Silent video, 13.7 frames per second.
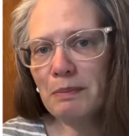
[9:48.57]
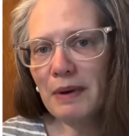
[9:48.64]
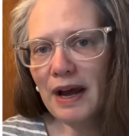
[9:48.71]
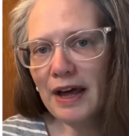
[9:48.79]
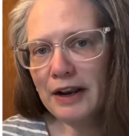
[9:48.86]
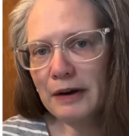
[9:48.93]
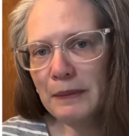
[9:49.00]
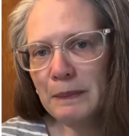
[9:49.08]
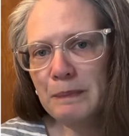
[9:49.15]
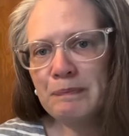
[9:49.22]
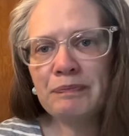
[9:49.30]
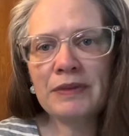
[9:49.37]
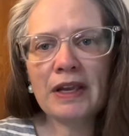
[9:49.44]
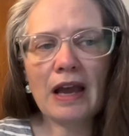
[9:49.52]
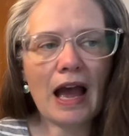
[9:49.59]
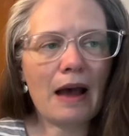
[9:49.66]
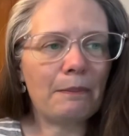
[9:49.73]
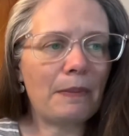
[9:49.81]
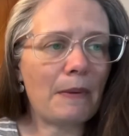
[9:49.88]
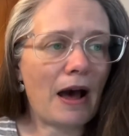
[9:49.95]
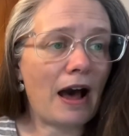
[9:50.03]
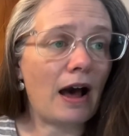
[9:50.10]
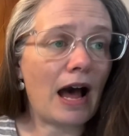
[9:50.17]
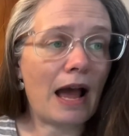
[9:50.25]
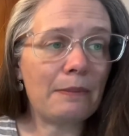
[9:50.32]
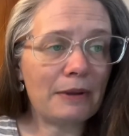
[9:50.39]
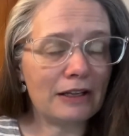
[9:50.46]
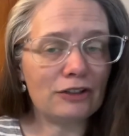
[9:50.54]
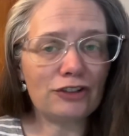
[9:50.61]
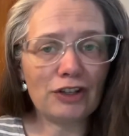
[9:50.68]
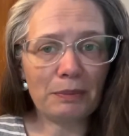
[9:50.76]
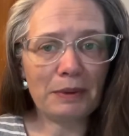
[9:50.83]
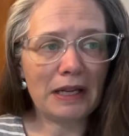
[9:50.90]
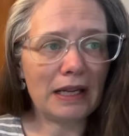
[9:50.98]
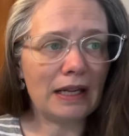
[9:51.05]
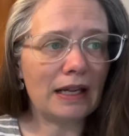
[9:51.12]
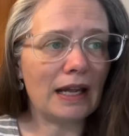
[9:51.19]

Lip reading: bottom. I paid shipping,